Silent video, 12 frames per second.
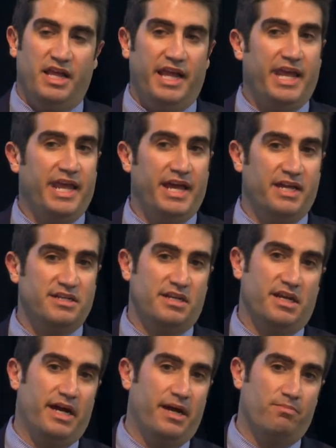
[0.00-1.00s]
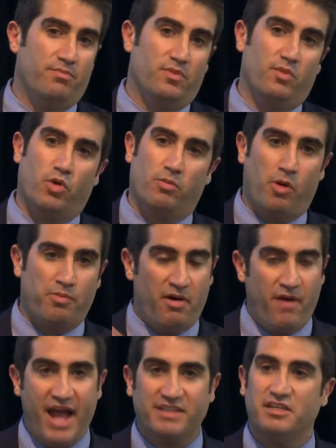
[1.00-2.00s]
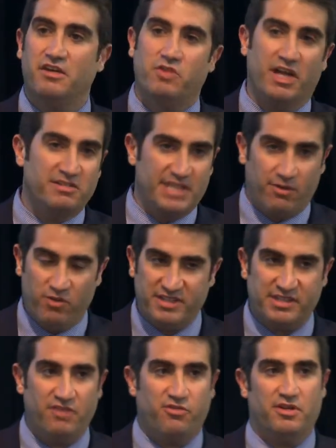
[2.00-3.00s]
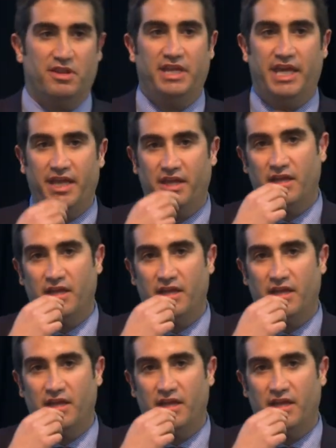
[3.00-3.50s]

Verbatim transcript: and um, we're more proactive, we understand risk differently,